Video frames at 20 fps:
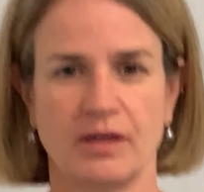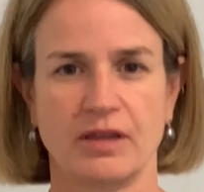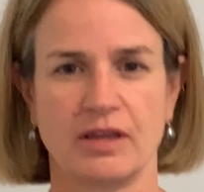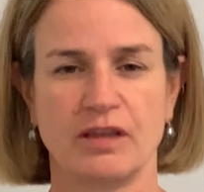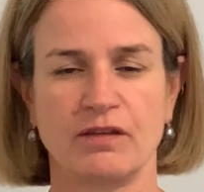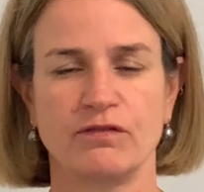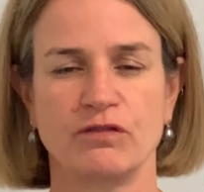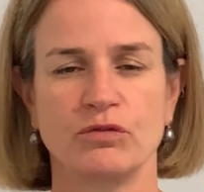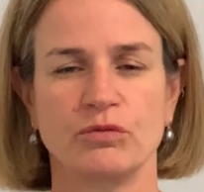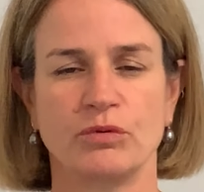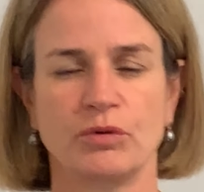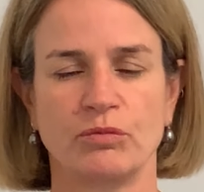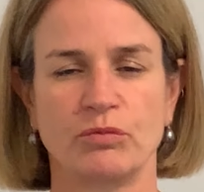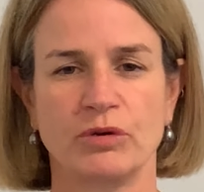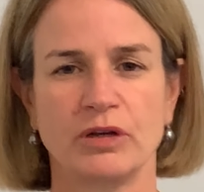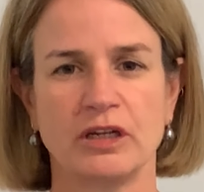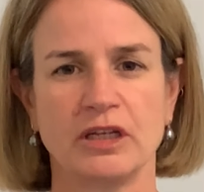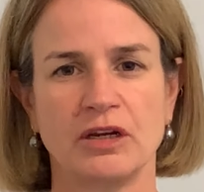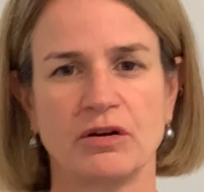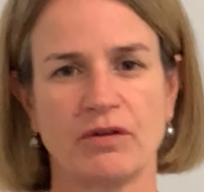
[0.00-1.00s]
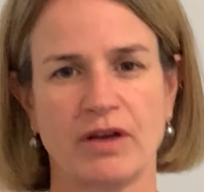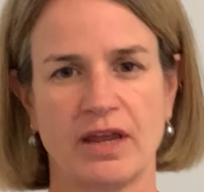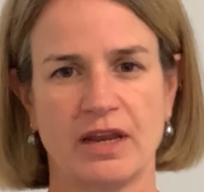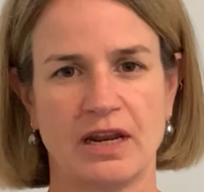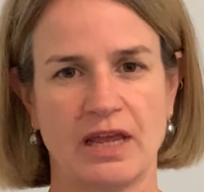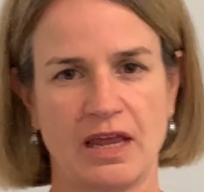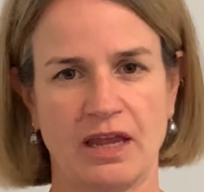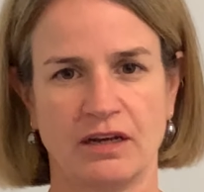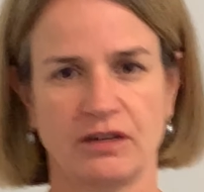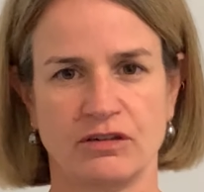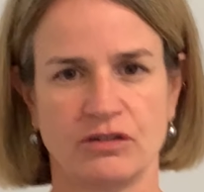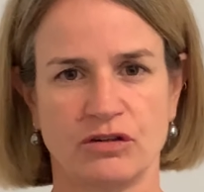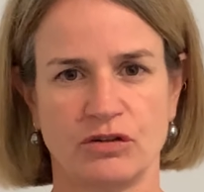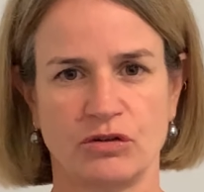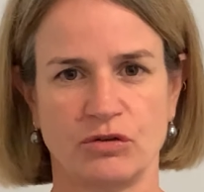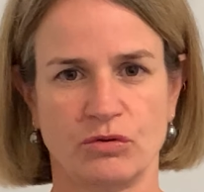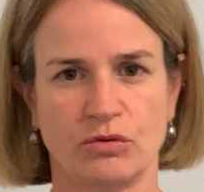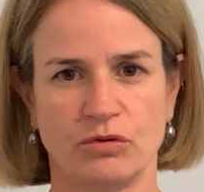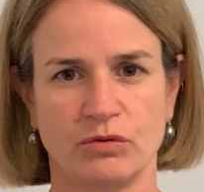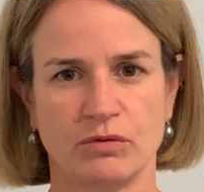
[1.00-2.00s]
give you a really great end to
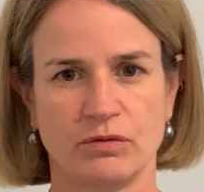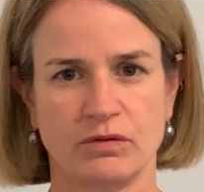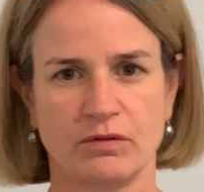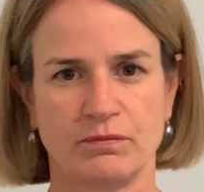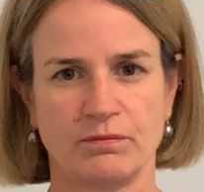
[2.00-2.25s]
your